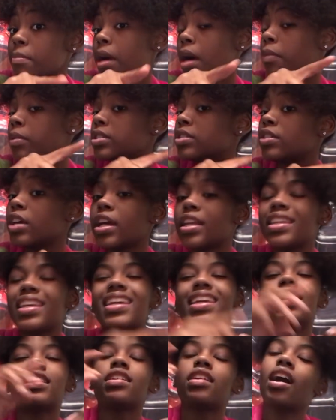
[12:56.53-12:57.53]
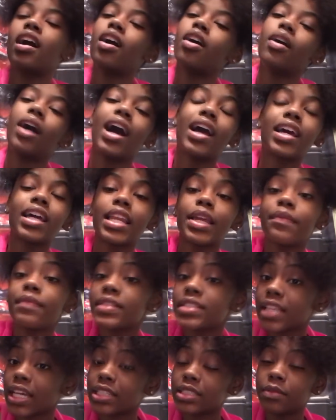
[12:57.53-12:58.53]
And then y'all, I couldn't even
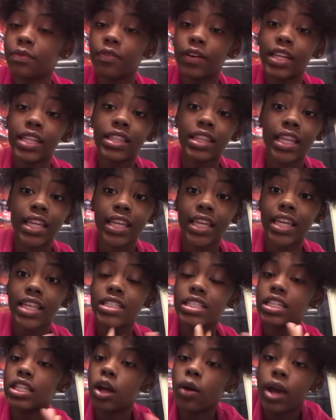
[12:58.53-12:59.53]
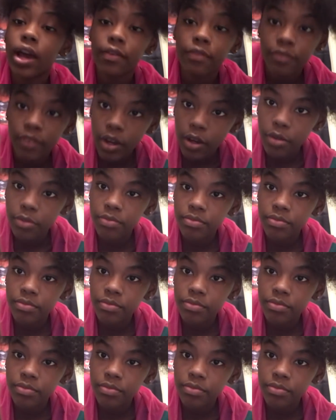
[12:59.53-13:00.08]
text him. Funny thing is, he don't have a phone.